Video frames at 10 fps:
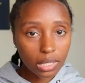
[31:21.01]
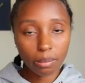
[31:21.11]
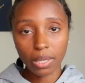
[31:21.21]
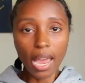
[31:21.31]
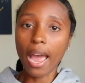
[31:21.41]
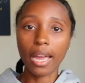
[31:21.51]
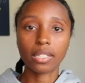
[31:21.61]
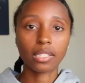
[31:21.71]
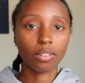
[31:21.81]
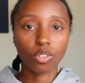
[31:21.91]
to be
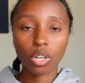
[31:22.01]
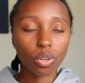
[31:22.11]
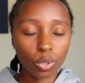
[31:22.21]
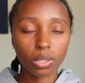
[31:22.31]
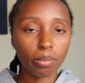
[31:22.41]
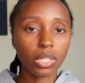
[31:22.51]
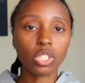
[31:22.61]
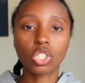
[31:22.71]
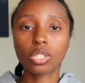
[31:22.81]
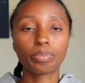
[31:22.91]
asked. If you're on the
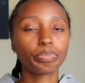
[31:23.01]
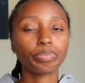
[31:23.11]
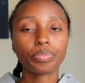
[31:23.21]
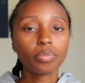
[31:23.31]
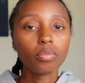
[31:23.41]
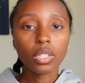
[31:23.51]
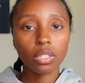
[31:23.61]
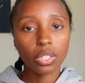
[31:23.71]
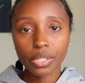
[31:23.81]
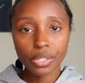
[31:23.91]
beach,
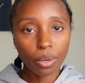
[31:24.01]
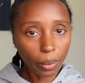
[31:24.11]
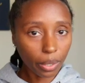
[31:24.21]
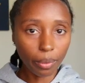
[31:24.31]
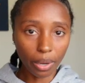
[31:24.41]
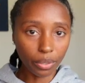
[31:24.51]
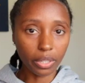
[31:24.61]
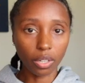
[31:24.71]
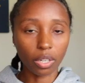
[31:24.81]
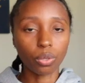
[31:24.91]
there's no way around it.
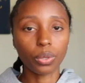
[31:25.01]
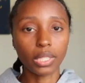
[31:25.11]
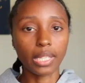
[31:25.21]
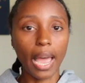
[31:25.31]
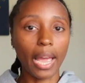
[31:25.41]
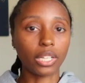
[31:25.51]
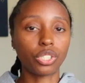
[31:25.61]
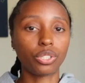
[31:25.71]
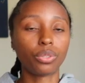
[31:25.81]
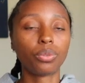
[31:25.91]
They're going to
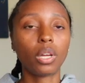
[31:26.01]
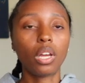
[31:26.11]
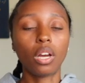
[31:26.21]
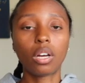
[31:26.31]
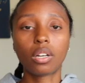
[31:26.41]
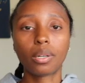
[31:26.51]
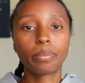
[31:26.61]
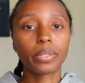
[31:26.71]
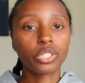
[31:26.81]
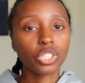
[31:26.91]
ask you.
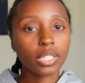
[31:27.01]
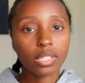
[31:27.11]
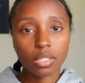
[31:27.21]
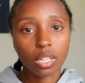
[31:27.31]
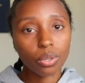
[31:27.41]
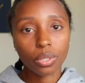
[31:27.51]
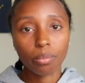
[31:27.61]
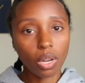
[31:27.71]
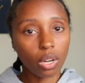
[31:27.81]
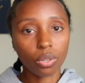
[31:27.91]
Just tell them
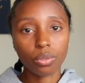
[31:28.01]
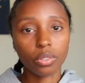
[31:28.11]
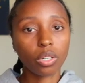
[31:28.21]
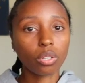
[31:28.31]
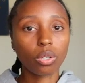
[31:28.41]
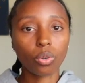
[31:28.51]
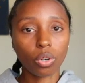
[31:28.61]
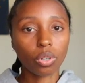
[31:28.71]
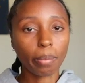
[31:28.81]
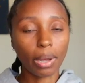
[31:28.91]
no. They'll go
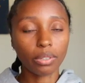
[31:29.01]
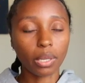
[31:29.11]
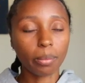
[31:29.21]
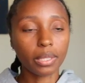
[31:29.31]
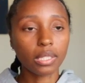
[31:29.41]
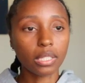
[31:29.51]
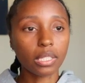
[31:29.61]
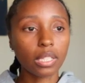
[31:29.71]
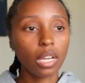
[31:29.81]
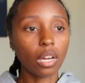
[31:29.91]
on about their
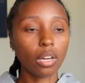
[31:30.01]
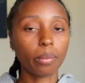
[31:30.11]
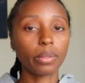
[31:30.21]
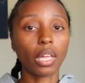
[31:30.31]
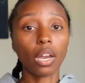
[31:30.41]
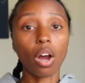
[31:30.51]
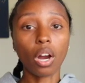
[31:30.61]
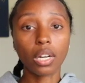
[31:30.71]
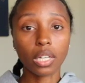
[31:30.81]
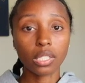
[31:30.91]
business. But they
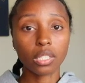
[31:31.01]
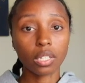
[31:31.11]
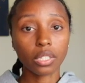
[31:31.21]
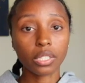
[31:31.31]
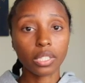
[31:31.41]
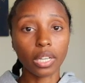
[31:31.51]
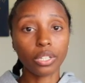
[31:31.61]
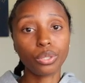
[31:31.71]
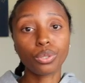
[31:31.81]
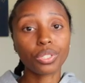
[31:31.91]
are hustlers,
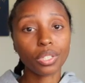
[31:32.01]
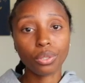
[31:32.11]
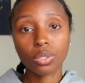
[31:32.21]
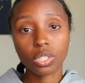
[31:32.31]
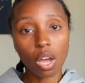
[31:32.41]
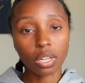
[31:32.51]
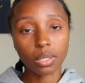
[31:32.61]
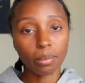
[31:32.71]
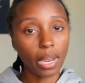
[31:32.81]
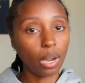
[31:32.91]
and usually you could talk
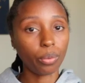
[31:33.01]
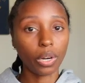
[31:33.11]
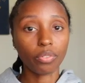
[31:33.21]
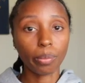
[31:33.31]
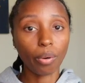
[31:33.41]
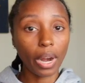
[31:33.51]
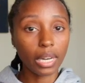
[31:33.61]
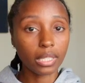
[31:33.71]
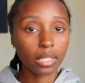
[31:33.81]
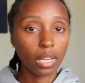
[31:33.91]
them down whatever
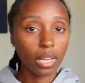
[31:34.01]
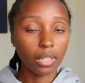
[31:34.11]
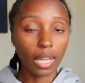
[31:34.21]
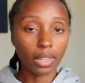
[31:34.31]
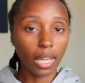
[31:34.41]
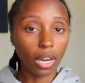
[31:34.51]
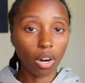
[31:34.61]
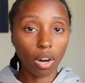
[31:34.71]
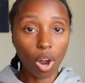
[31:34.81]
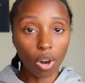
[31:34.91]
price that they
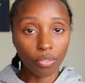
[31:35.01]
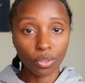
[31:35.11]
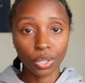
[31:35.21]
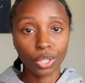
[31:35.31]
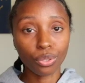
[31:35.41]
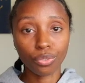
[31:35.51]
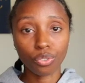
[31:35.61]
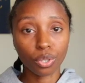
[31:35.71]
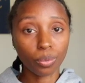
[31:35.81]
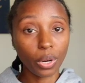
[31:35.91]
are offering you
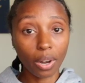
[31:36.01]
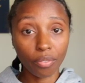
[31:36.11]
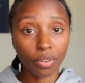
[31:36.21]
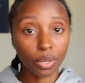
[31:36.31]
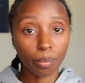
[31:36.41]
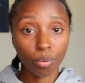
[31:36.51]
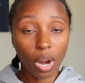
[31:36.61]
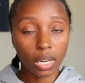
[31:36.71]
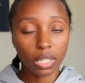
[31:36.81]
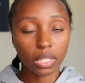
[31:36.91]
for whatever
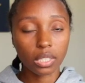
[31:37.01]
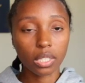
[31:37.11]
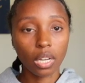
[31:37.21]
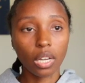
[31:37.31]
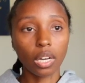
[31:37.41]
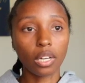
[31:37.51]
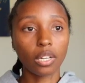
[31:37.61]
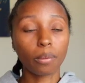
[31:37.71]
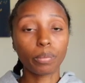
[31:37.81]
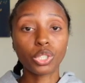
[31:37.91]
products.
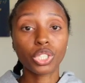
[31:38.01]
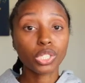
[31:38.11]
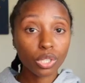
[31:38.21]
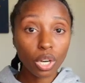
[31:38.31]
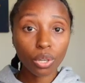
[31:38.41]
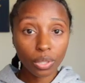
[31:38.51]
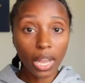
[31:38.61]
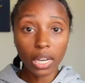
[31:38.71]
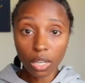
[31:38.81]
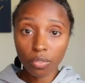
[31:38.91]
But just know
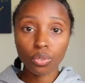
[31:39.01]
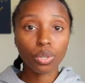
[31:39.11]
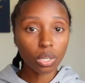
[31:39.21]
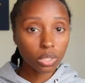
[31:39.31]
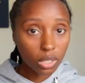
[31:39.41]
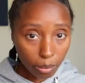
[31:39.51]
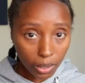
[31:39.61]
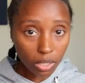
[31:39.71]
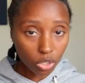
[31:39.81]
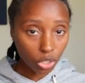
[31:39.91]
that if you go to the
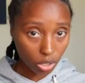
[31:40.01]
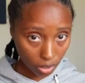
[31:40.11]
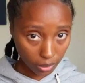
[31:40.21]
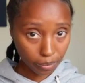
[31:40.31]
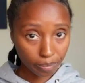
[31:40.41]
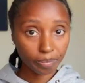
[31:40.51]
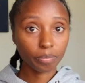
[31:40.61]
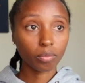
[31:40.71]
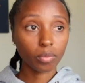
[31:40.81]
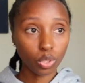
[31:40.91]
beach,
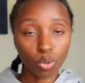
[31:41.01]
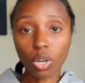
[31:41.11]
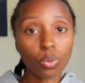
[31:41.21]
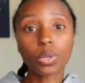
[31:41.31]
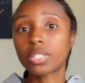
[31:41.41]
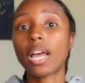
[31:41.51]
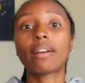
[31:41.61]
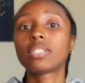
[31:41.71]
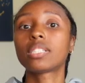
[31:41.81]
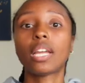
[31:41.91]
you are going to
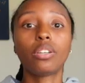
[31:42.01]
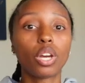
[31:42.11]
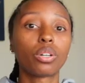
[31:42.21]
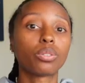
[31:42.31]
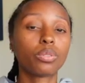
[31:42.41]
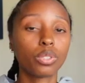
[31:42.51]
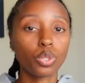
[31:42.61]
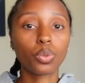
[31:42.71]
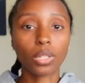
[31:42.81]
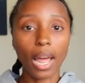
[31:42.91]
have to say no
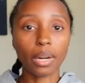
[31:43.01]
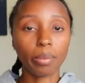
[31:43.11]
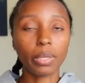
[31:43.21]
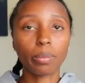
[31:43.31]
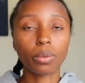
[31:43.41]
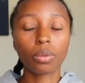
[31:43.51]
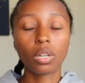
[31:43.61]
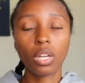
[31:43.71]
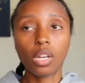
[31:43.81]
to a lot of people.